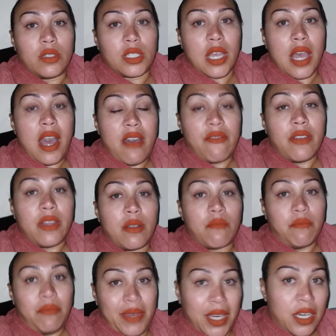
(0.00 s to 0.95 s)
To
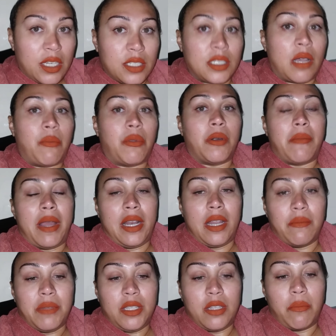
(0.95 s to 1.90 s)
heaven, because I put my
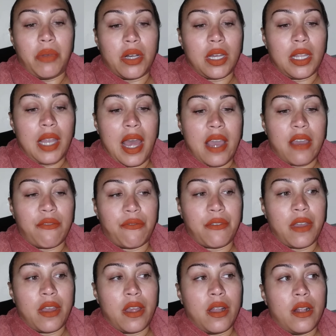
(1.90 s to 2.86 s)
name in the book of life,
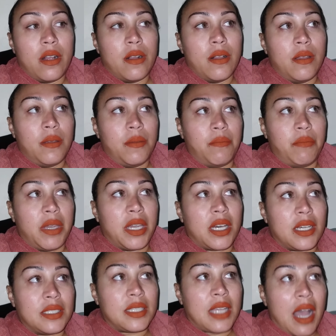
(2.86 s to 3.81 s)

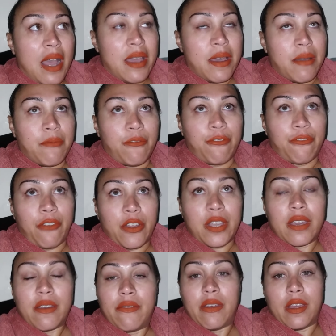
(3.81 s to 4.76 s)
because I am
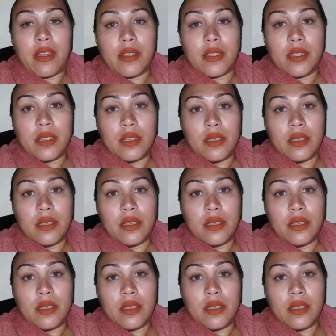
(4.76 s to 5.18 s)
forgiven.